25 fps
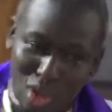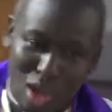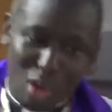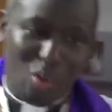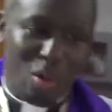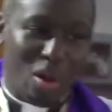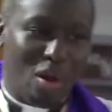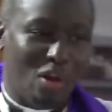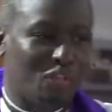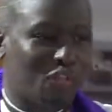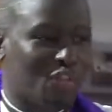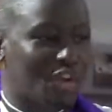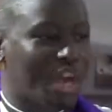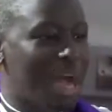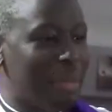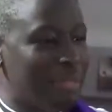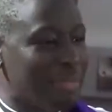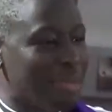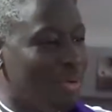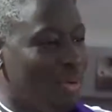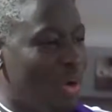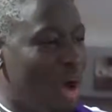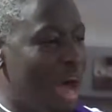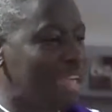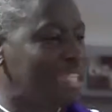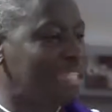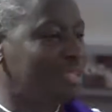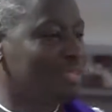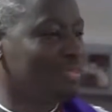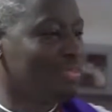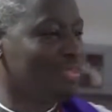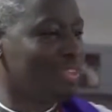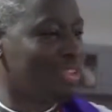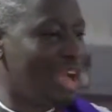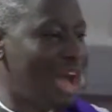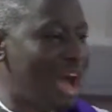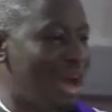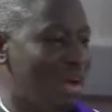no way of coming what
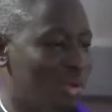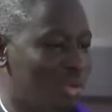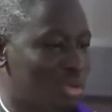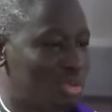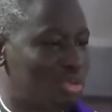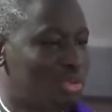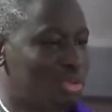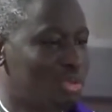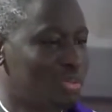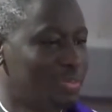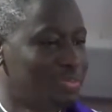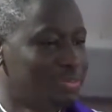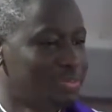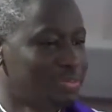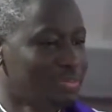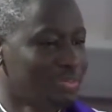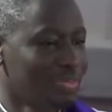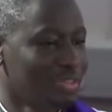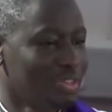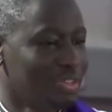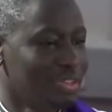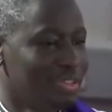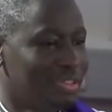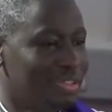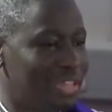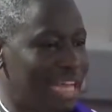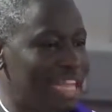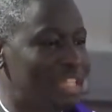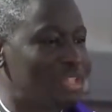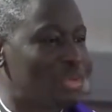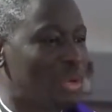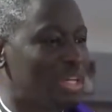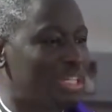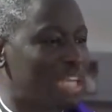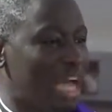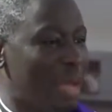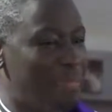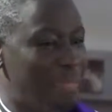out that's
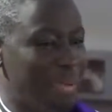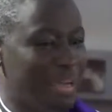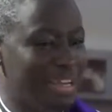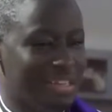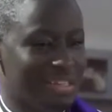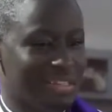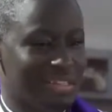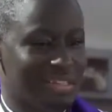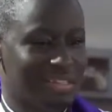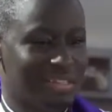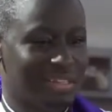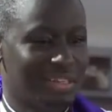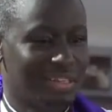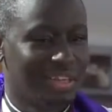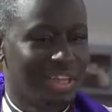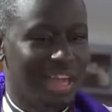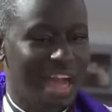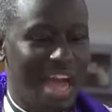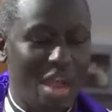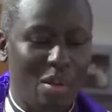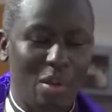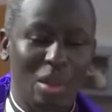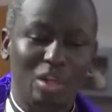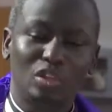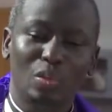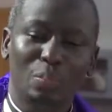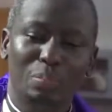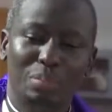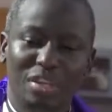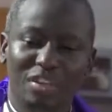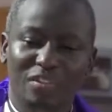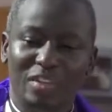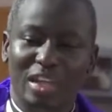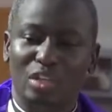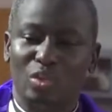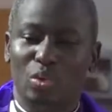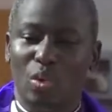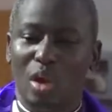what happens i want to
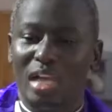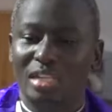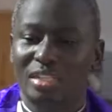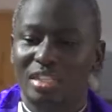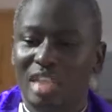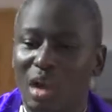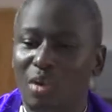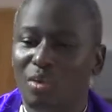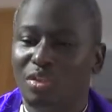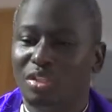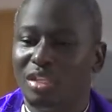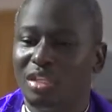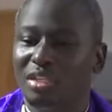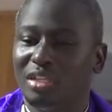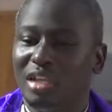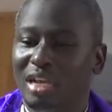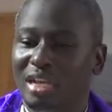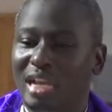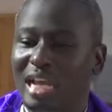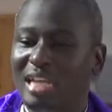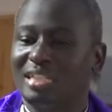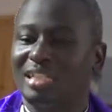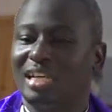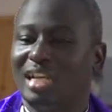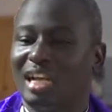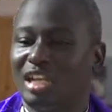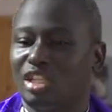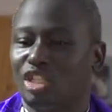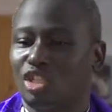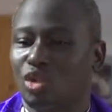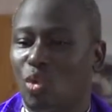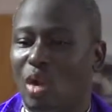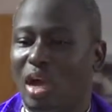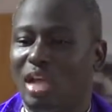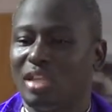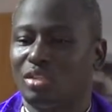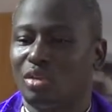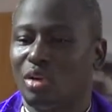believe that was how lazarus
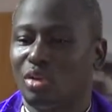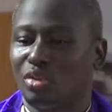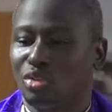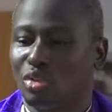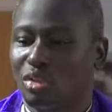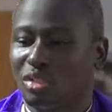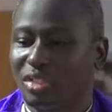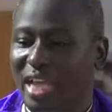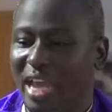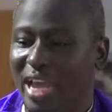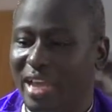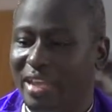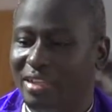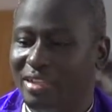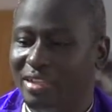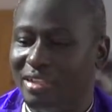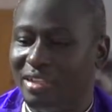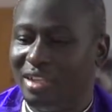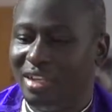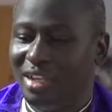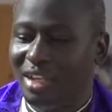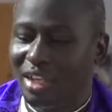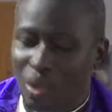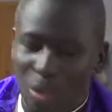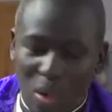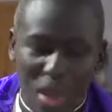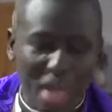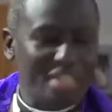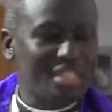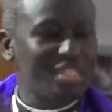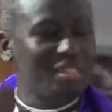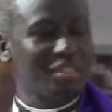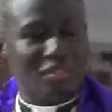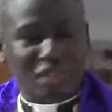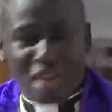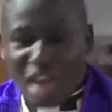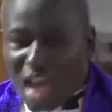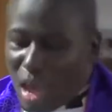was also tied he
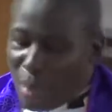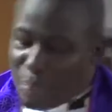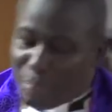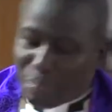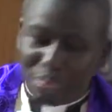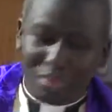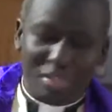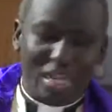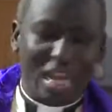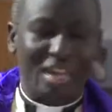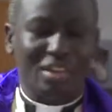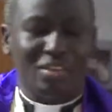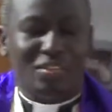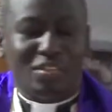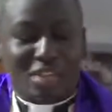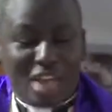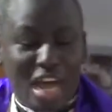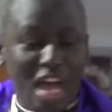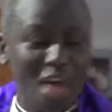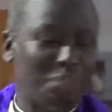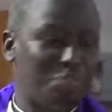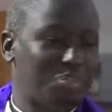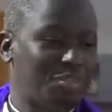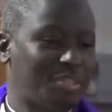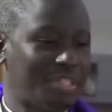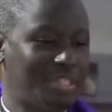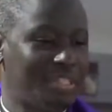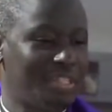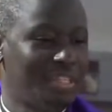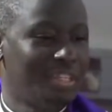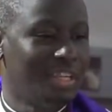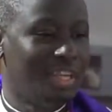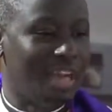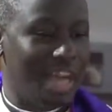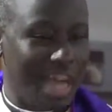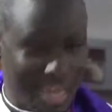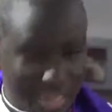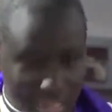was wrapped and wrapped
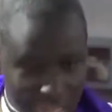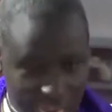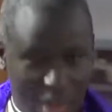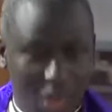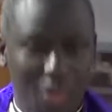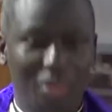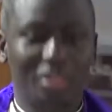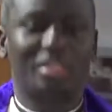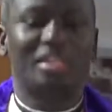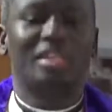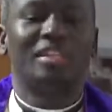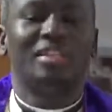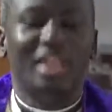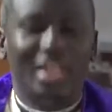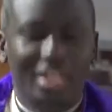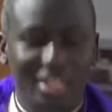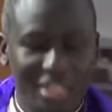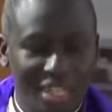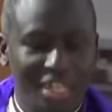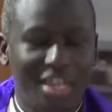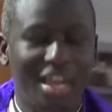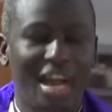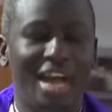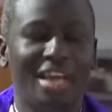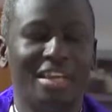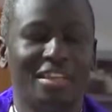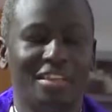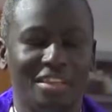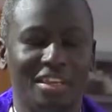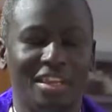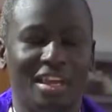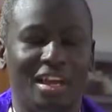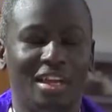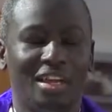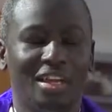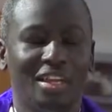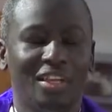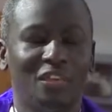and now he's a dead guy
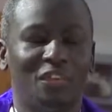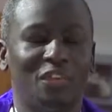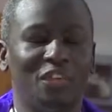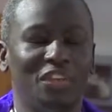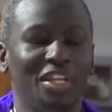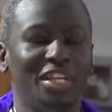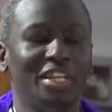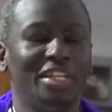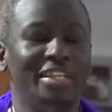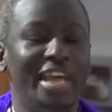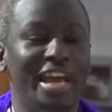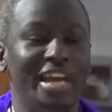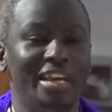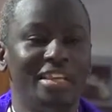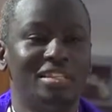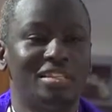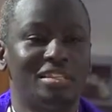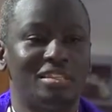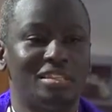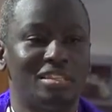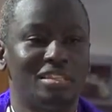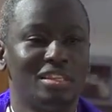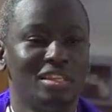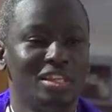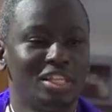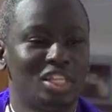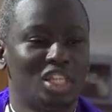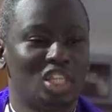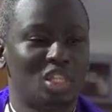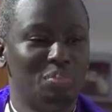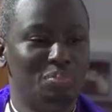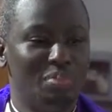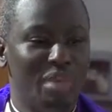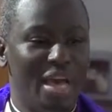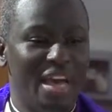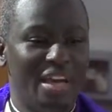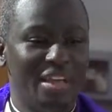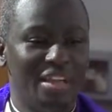there. Three days
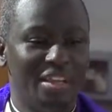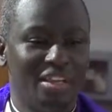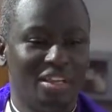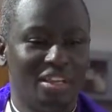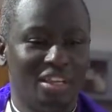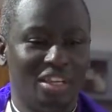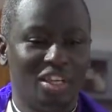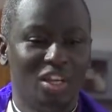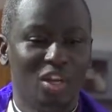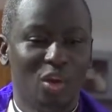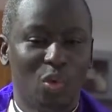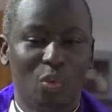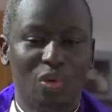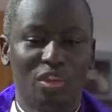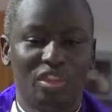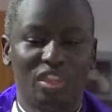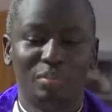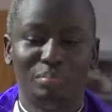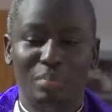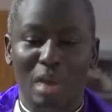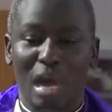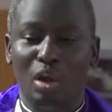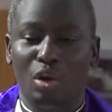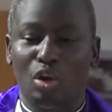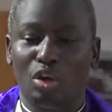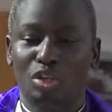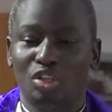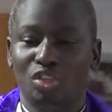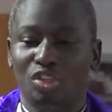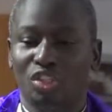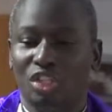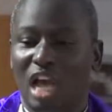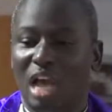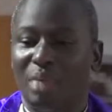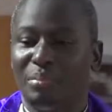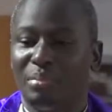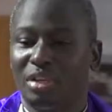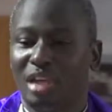smelling with maggots
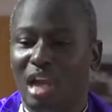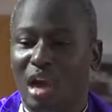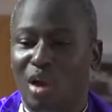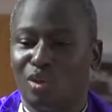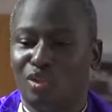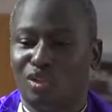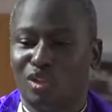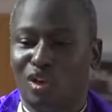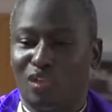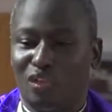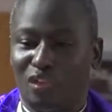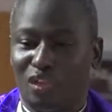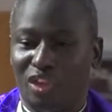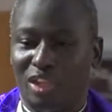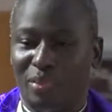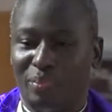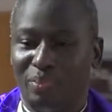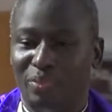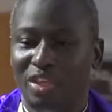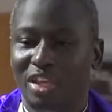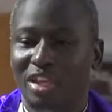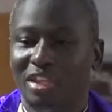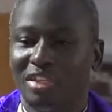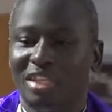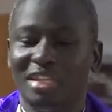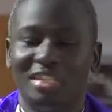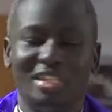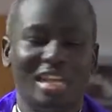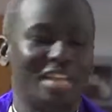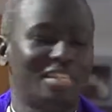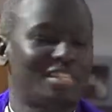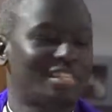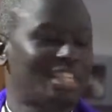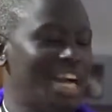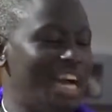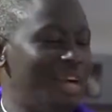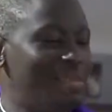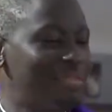coming out of him.
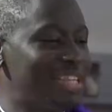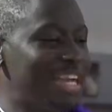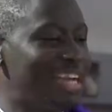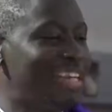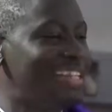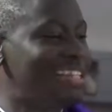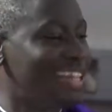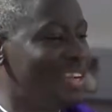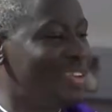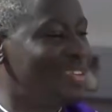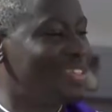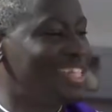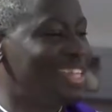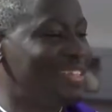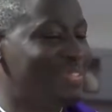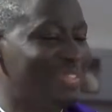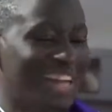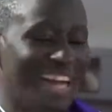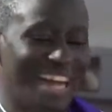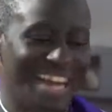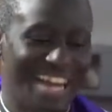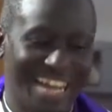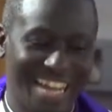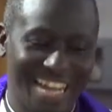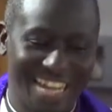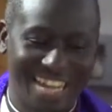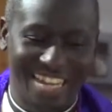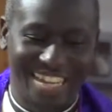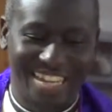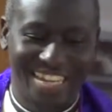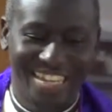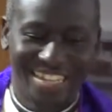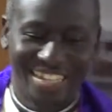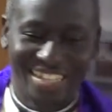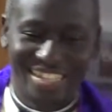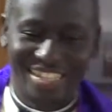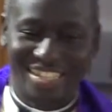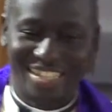Jesus comes and tells him, ah, ah,
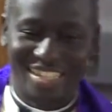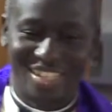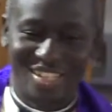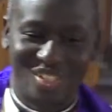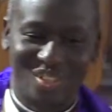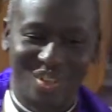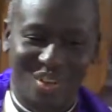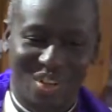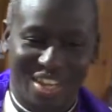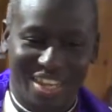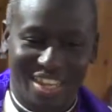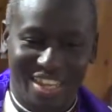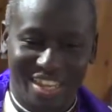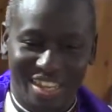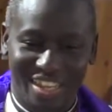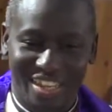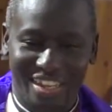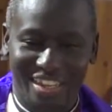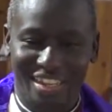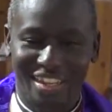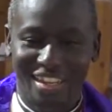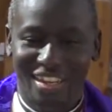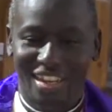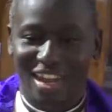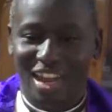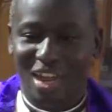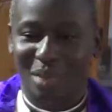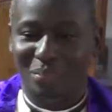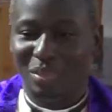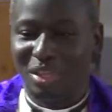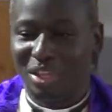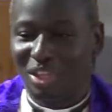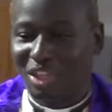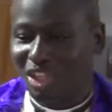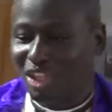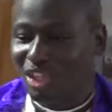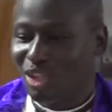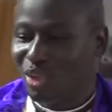it is okay. I'm
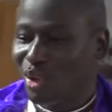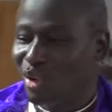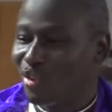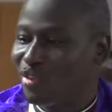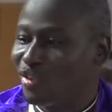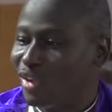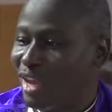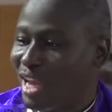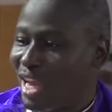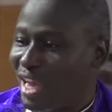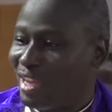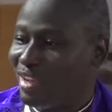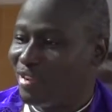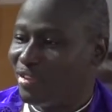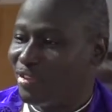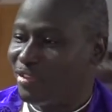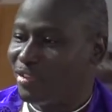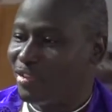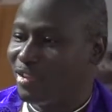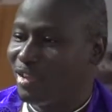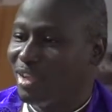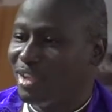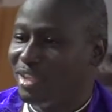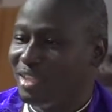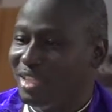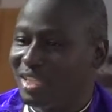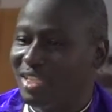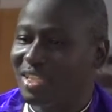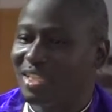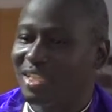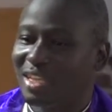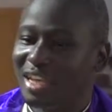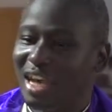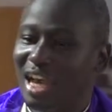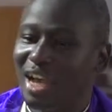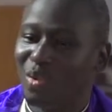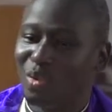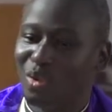the king of life. This
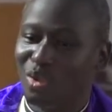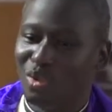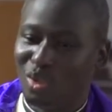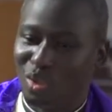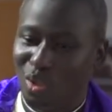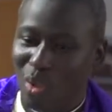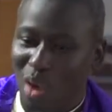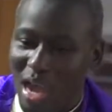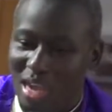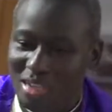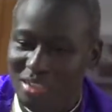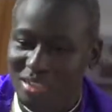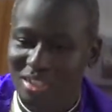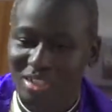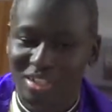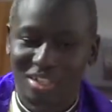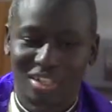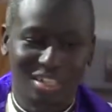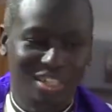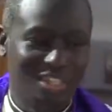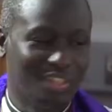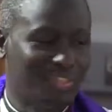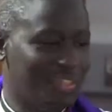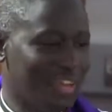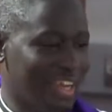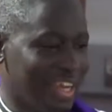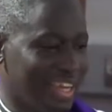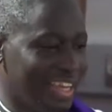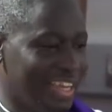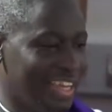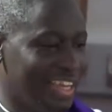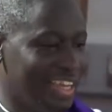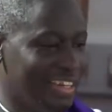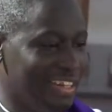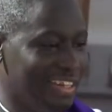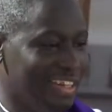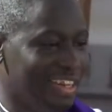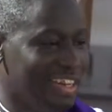guy will what? Live
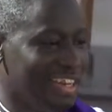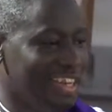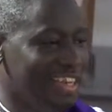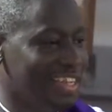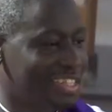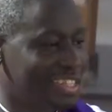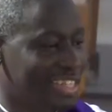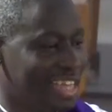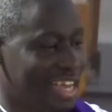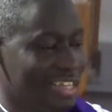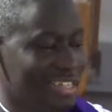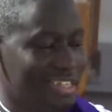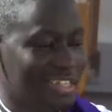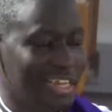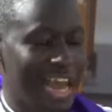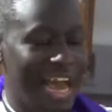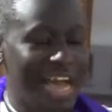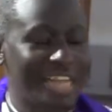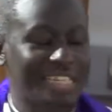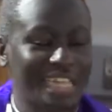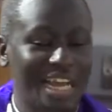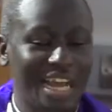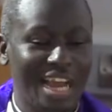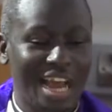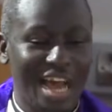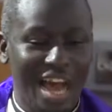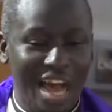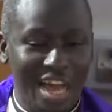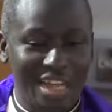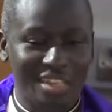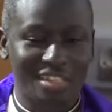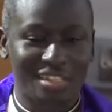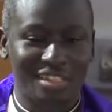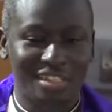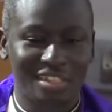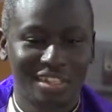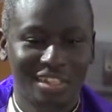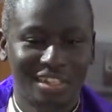again. He says,
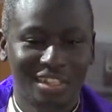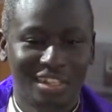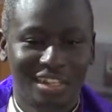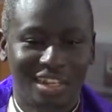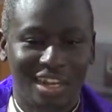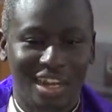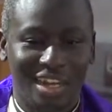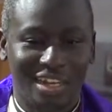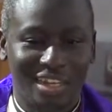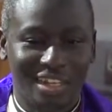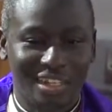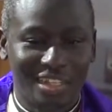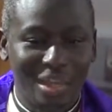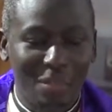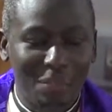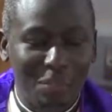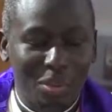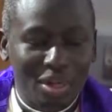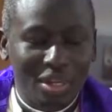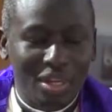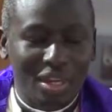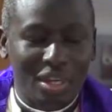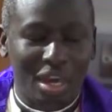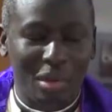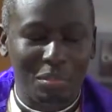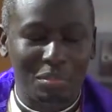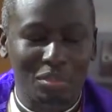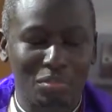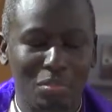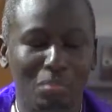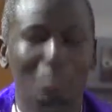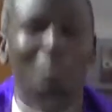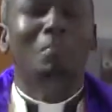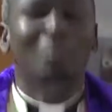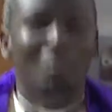Lazarus! And the body comes.